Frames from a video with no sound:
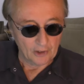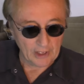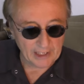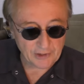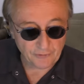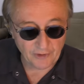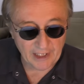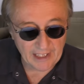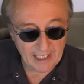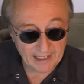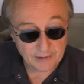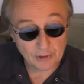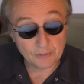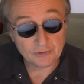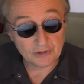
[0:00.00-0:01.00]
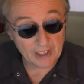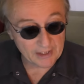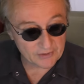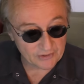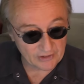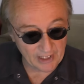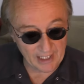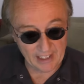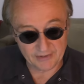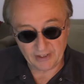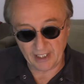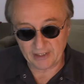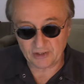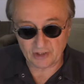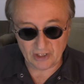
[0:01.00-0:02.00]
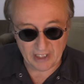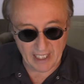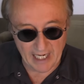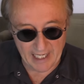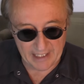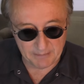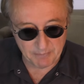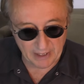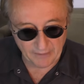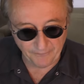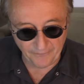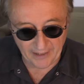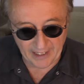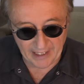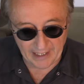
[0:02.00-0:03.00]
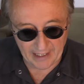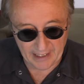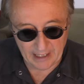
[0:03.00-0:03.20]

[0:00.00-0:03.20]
Chris V nine two six says, hey Scotty, big fan.